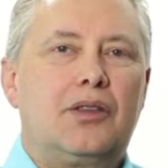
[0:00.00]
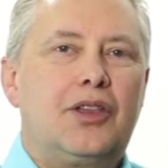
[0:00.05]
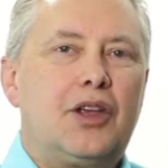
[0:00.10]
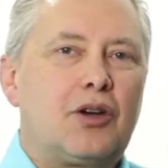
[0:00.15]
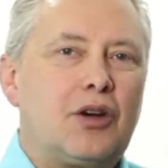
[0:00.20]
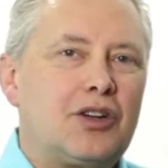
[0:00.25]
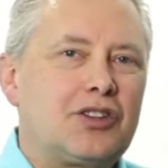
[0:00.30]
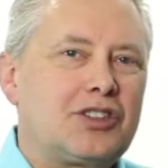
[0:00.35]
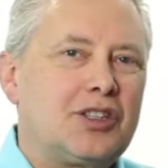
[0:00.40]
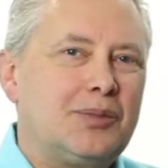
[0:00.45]

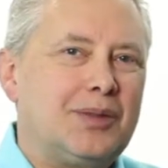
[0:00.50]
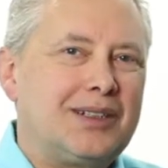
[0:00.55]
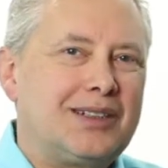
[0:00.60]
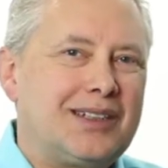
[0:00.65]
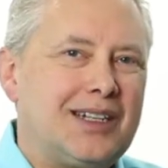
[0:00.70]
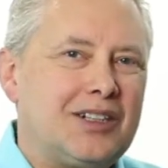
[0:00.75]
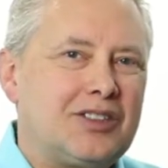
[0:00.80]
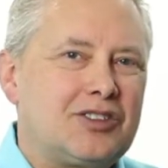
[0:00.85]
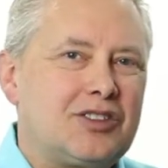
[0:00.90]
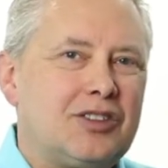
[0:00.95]
there are some
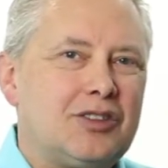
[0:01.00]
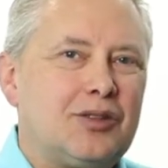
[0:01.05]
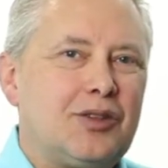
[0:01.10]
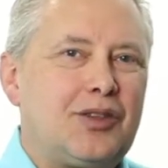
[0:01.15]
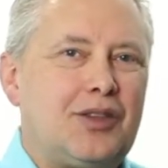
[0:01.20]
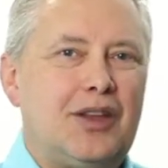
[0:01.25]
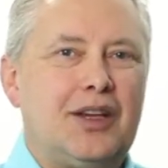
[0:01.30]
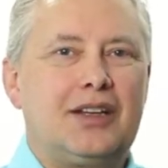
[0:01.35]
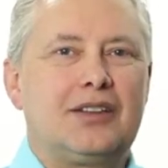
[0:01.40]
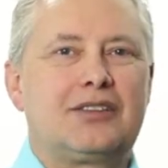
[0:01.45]
additional
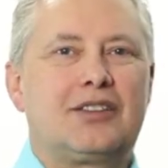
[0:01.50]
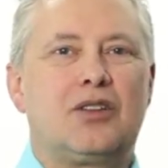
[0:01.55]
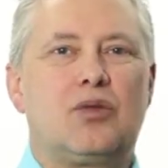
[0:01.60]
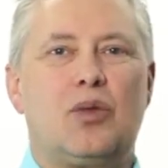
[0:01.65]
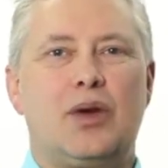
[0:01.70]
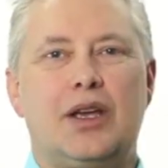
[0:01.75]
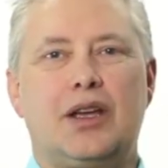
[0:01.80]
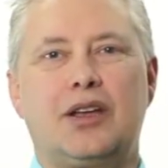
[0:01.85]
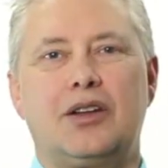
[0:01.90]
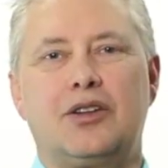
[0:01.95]
things
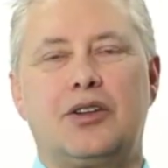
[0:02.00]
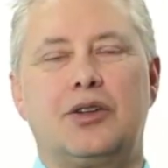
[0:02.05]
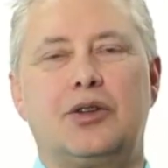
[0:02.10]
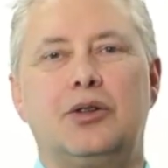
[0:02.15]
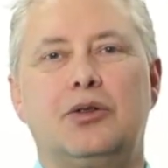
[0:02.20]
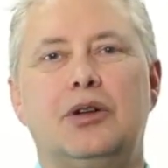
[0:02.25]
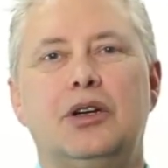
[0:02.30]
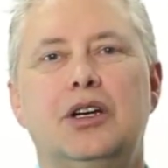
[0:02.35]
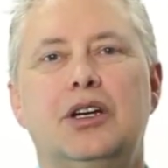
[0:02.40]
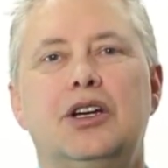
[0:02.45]
that we can
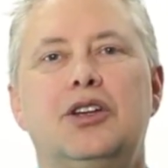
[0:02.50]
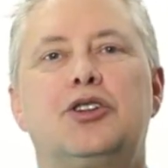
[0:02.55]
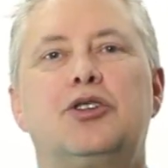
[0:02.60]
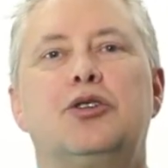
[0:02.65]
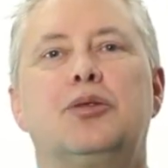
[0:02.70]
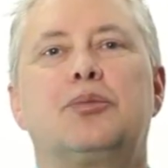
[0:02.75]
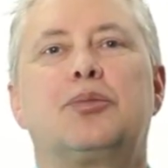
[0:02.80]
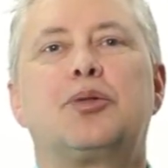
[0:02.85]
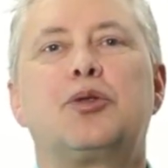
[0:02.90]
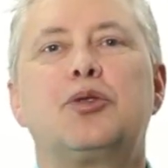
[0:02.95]
do
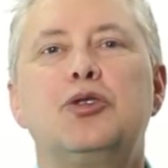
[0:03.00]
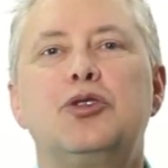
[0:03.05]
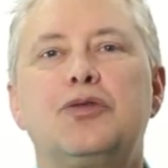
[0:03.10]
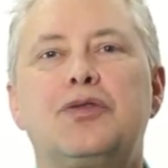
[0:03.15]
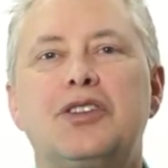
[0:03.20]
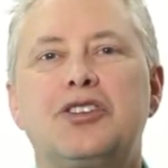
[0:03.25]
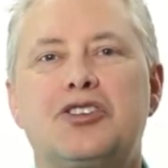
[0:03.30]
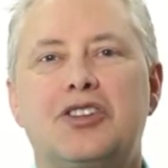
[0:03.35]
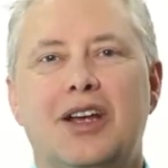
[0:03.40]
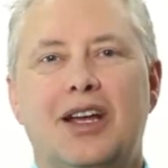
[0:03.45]
to
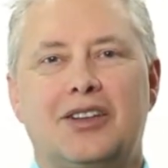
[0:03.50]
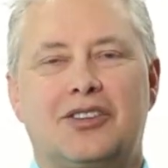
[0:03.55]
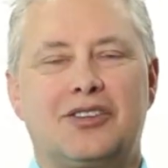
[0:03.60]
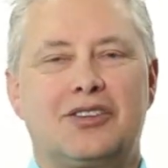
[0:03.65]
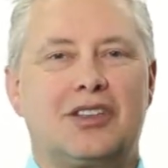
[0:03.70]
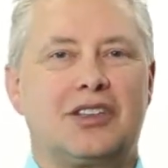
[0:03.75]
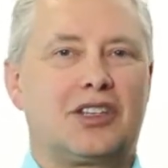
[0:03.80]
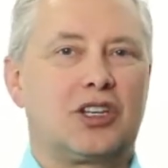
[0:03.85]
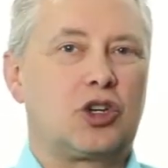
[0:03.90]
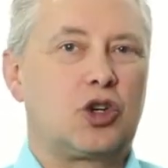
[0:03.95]
improve the
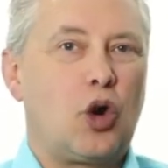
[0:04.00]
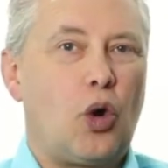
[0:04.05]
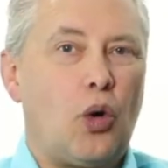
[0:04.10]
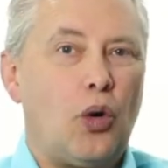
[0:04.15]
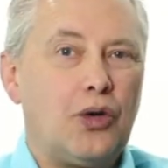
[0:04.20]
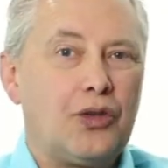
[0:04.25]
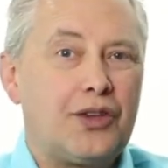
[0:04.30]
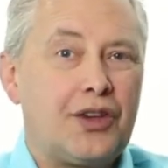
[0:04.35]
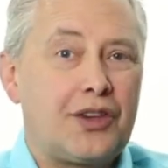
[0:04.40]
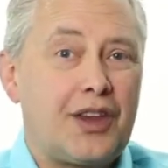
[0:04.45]
chances that the
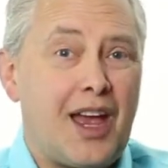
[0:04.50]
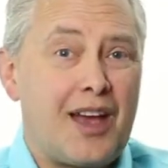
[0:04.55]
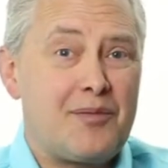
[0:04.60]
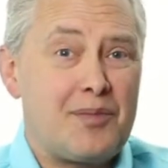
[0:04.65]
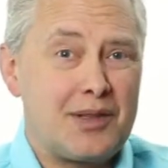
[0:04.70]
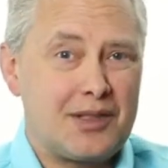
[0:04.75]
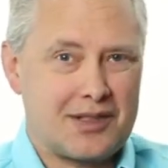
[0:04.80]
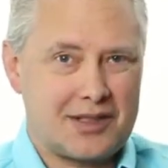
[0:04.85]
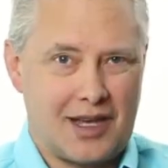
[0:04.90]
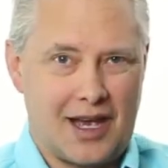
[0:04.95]
goals that
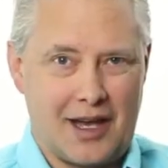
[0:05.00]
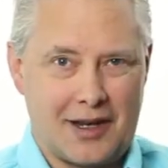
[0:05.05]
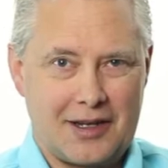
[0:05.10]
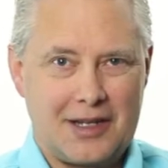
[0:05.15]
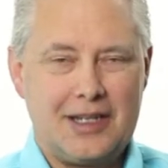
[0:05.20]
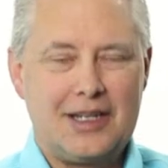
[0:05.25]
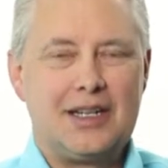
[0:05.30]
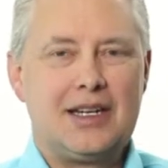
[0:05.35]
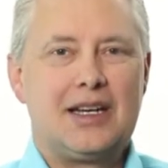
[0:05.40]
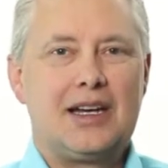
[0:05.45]
have been set
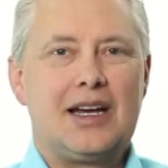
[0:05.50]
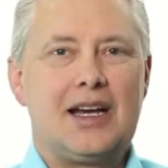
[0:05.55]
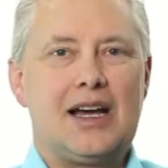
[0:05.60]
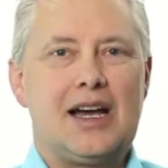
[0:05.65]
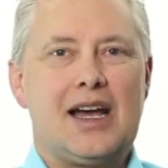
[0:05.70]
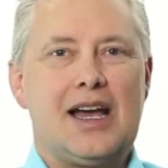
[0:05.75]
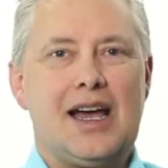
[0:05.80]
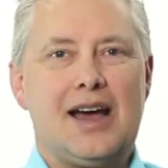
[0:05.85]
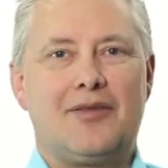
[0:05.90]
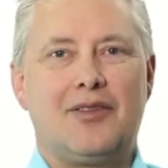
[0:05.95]

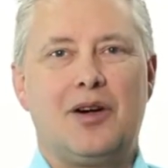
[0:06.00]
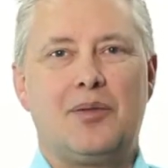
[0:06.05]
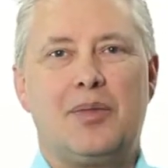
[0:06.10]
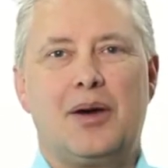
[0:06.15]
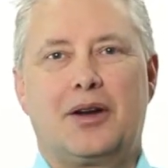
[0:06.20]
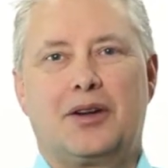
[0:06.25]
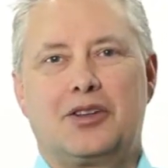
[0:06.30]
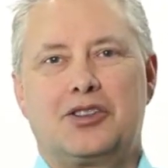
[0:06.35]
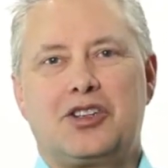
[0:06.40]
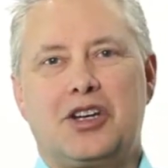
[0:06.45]
have a
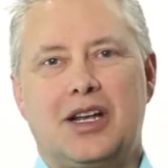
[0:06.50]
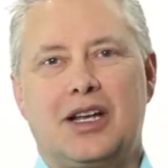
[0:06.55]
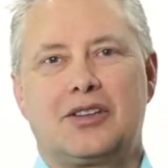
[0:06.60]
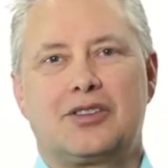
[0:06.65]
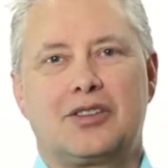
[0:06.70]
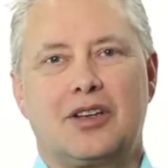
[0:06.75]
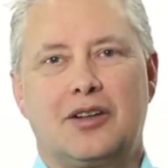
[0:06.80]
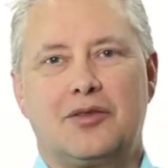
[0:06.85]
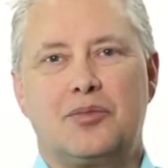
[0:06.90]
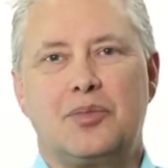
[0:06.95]
better
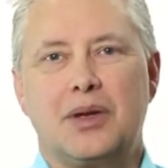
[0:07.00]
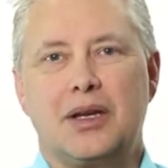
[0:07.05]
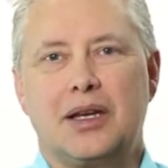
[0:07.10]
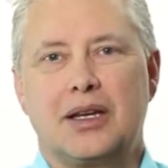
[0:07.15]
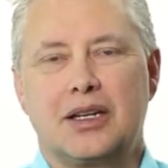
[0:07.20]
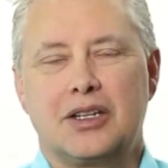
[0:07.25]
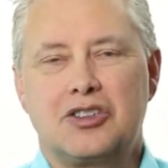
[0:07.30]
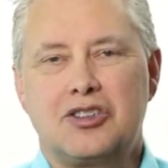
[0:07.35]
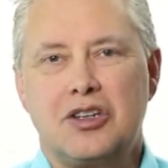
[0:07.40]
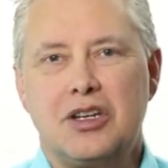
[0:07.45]
chance of
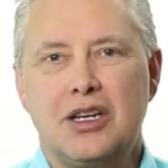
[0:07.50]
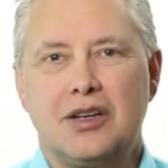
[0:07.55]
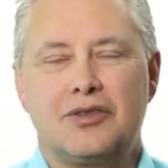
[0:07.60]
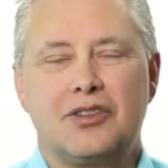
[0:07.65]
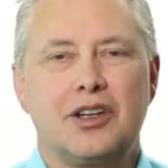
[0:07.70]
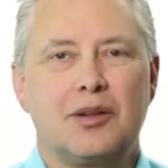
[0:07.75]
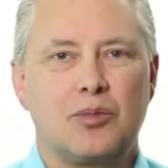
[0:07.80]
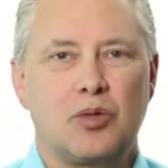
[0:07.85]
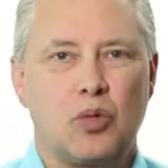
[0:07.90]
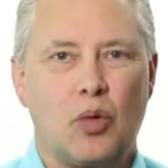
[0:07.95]
being
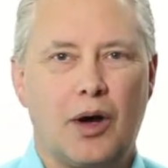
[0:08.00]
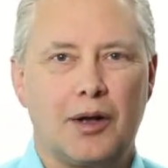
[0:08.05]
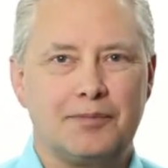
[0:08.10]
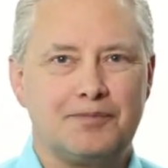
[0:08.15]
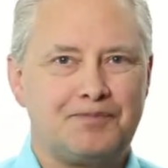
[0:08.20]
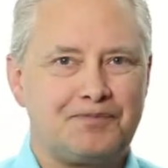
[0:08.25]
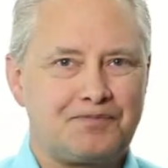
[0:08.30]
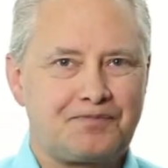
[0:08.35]
achieved. Number one,